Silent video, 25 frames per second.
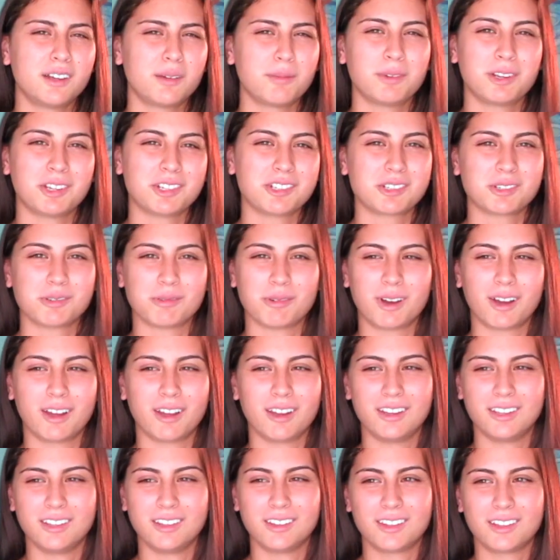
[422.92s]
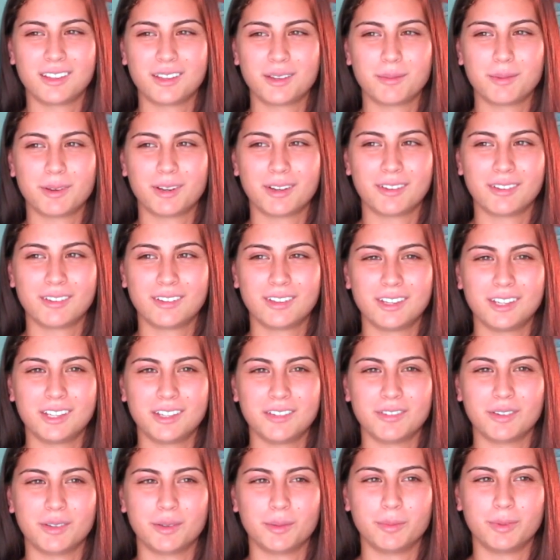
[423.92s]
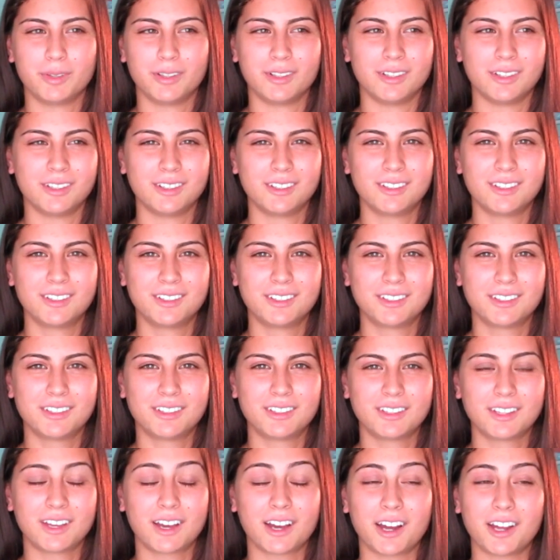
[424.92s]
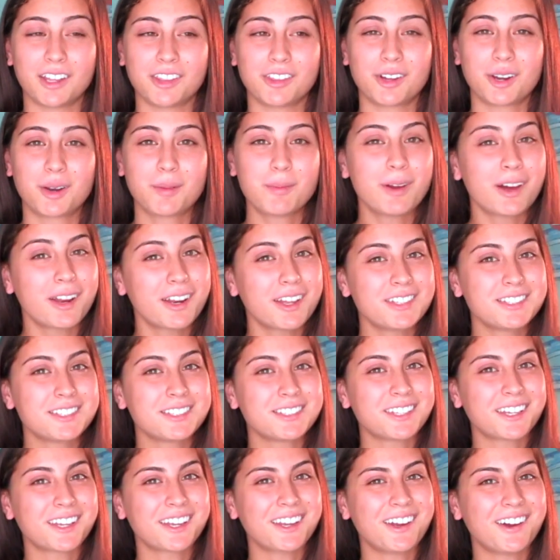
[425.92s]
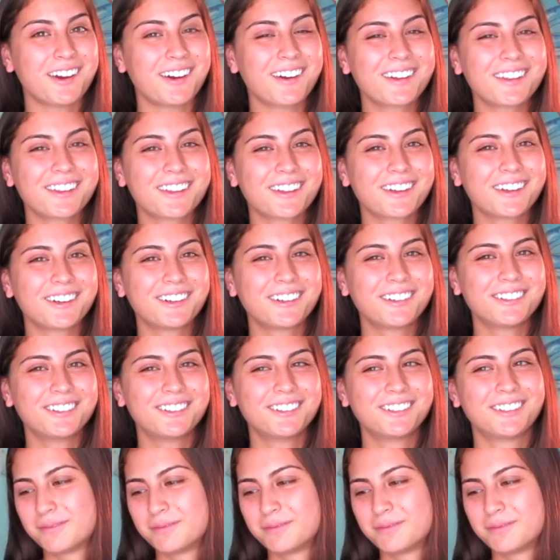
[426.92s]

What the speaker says: I'm not sure why I didn't think about an Evo, but I thought about it as a second car, though.